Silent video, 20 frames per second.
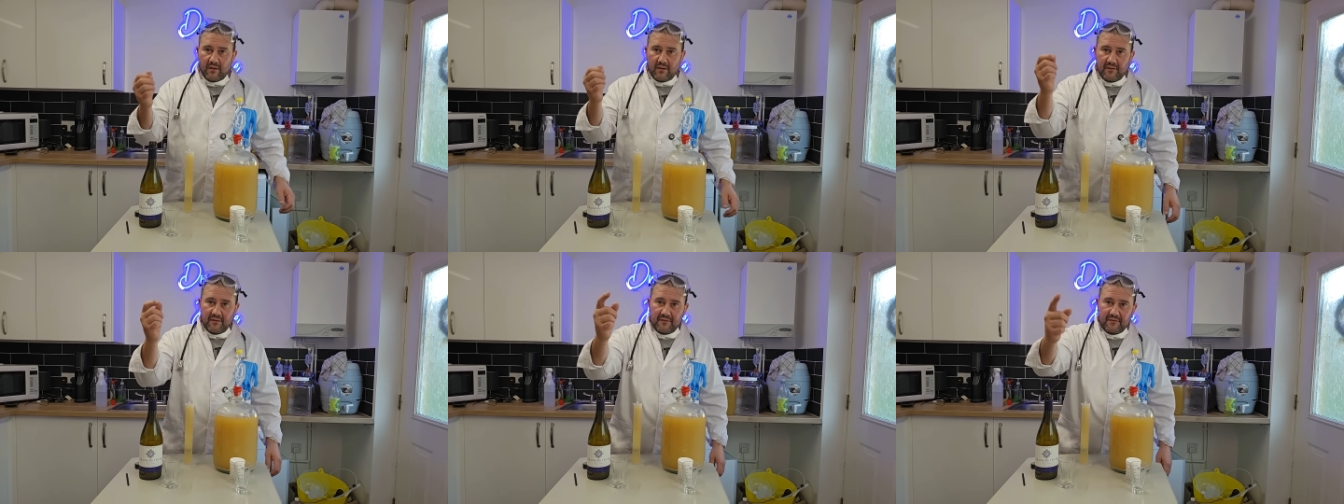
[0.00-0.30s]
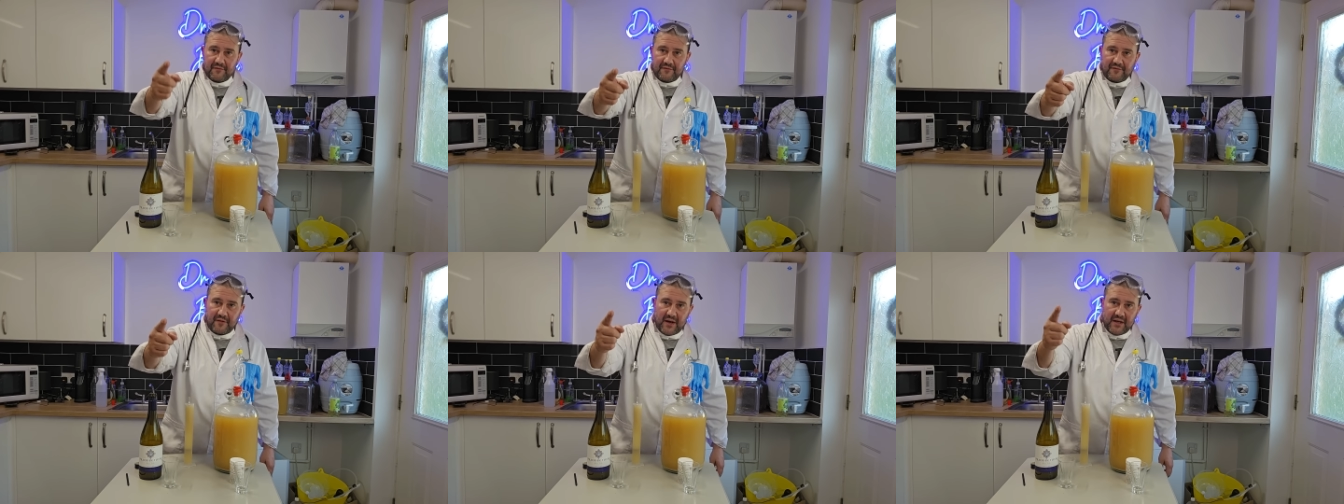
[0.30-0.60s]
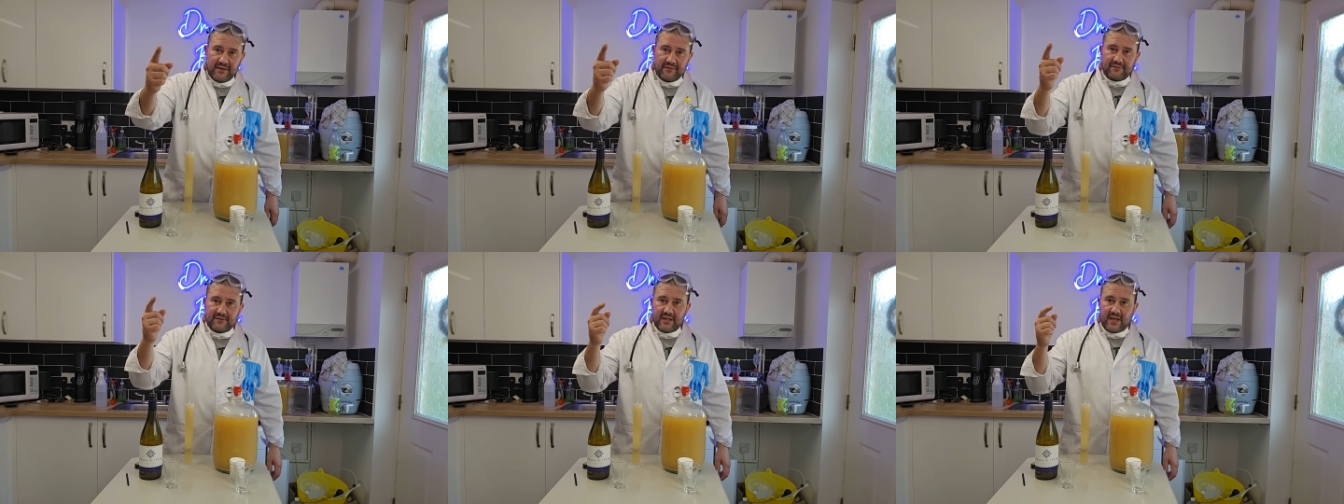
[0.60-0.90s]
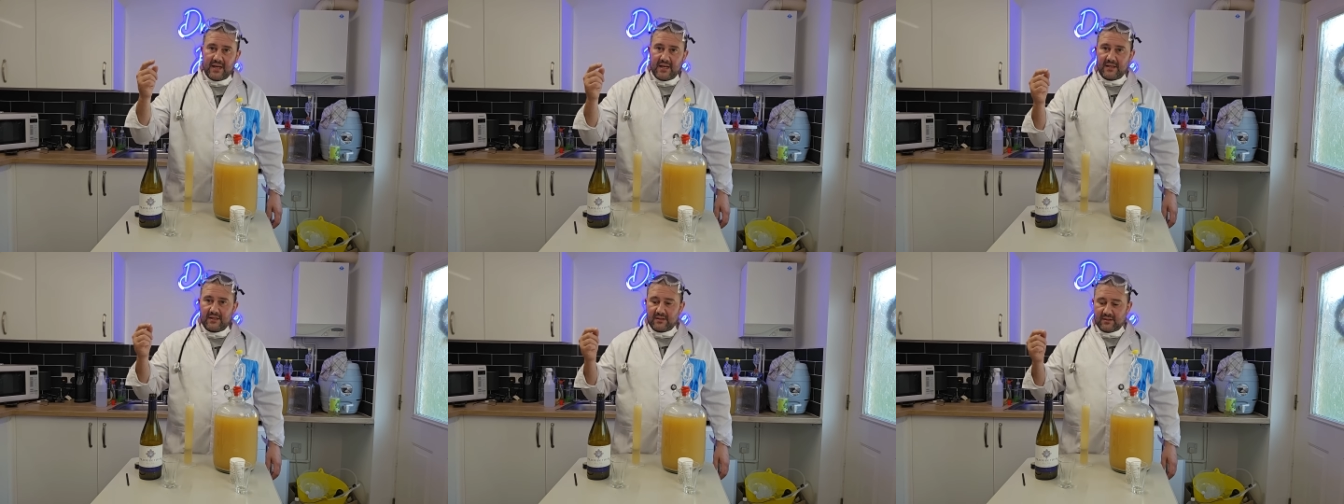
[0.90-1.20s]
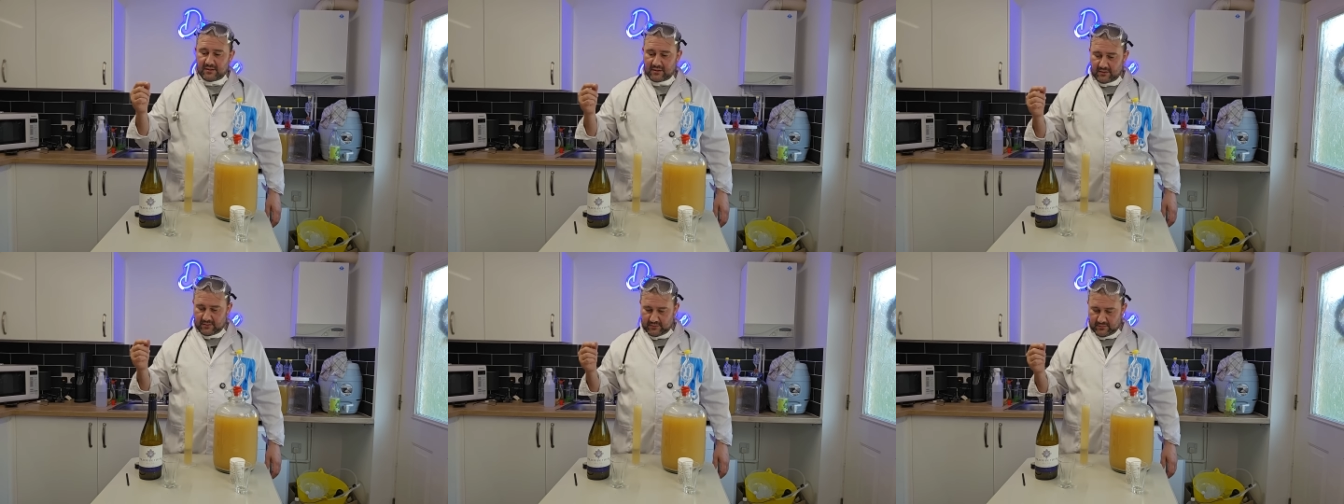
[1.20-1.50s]
5
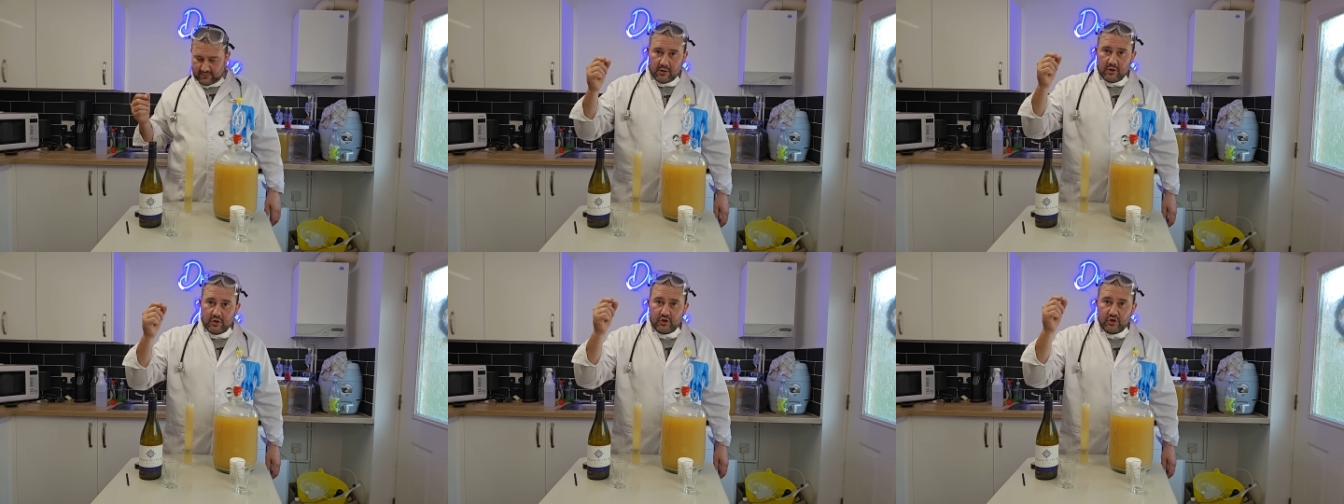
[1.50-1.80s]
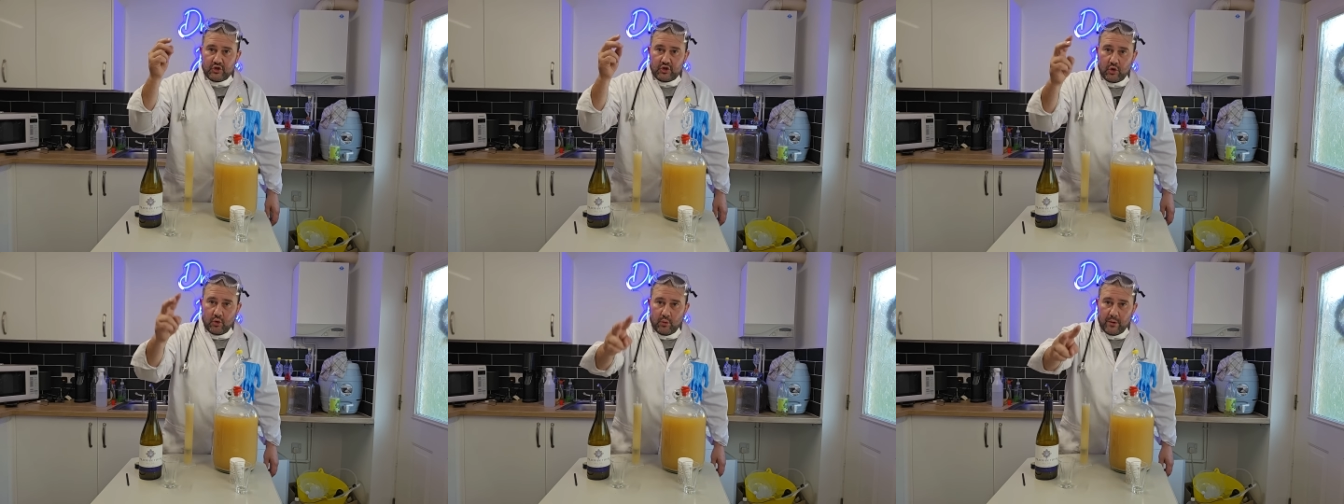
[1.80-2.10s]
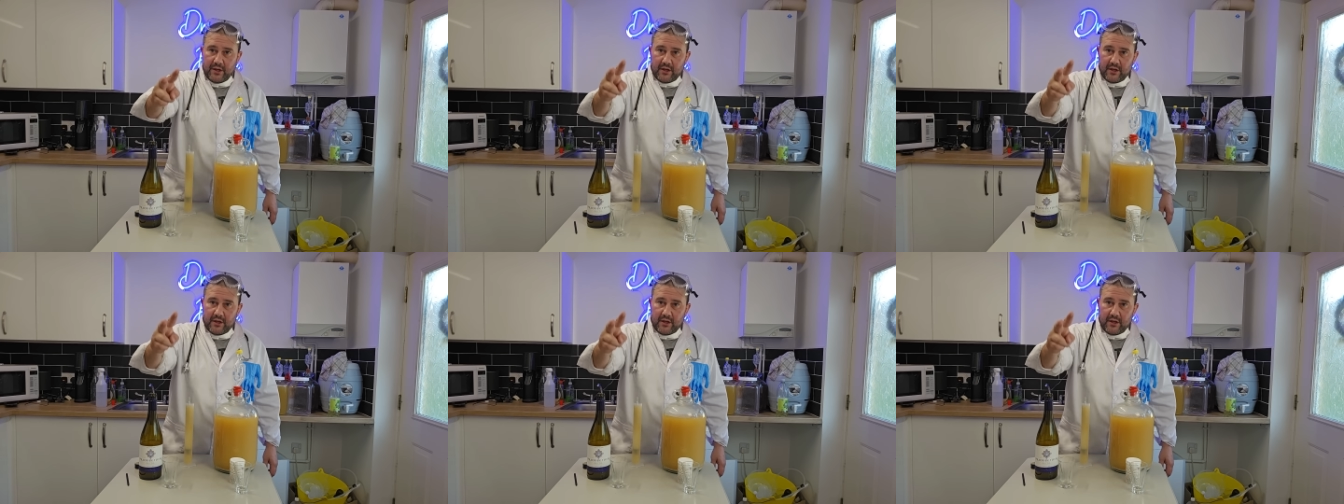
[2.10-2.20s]
days, 2